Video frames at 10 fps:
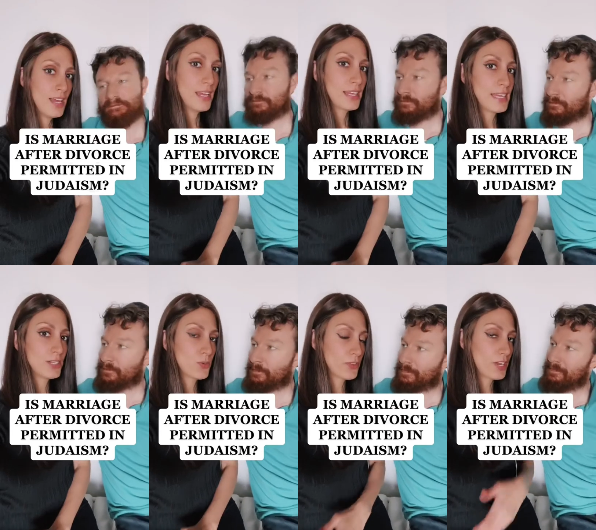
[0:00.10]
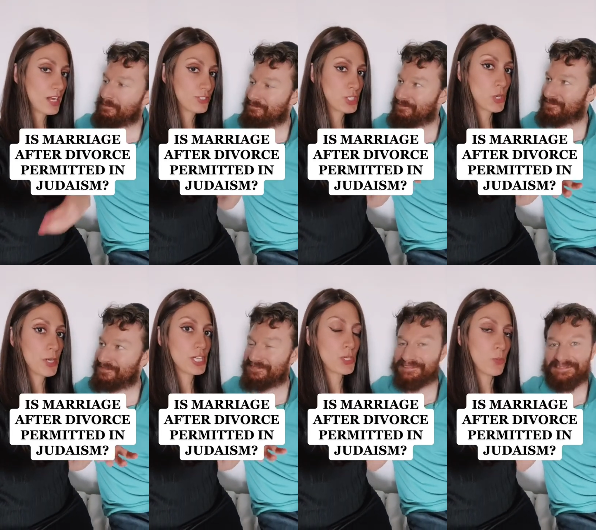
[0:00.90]
Speaker 1: Can an Orthodox
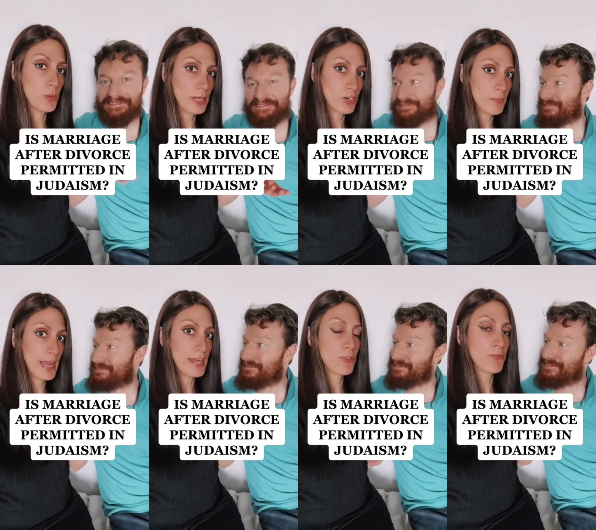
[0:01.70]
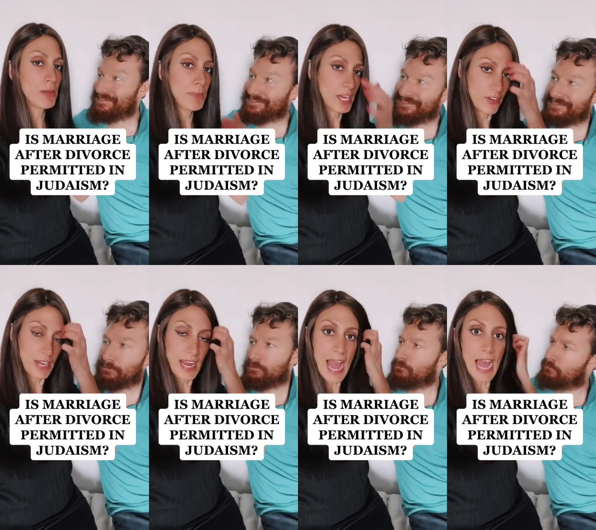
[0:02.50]
Jewish woman or man
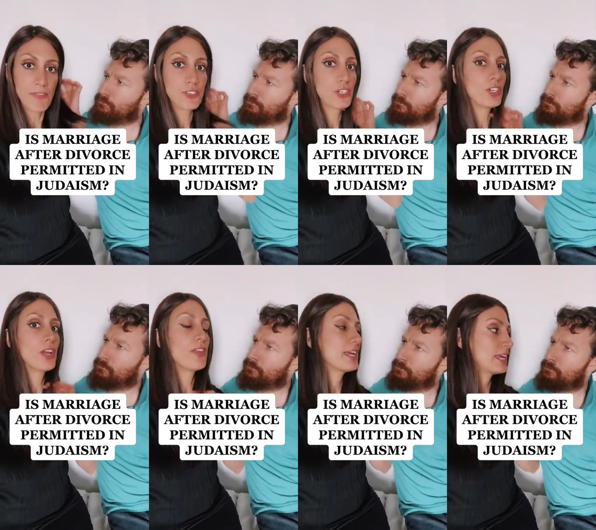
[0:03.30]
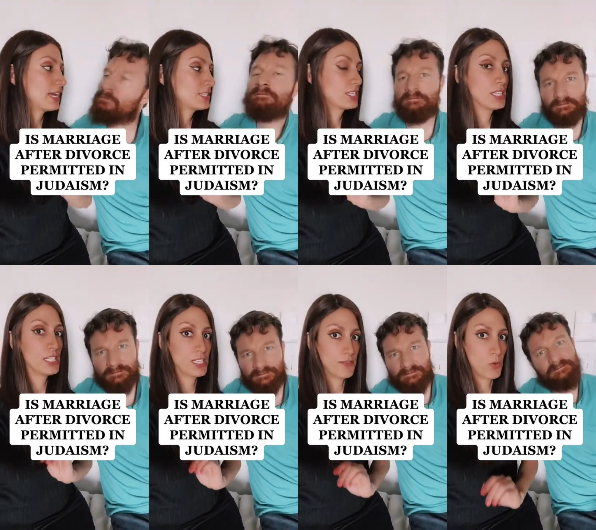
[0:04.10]
remarry after they get
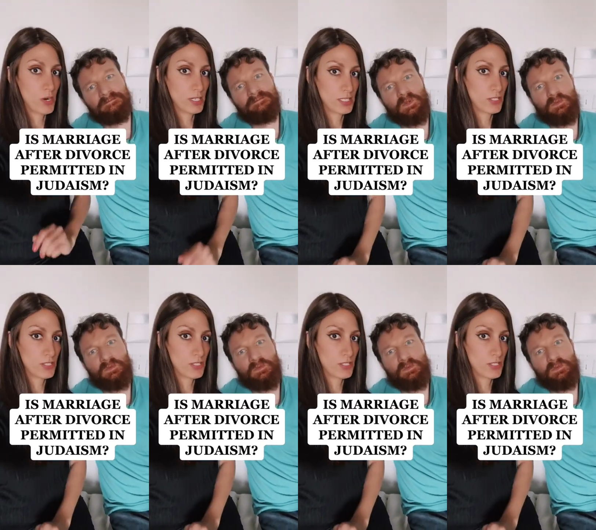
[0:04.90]
divorced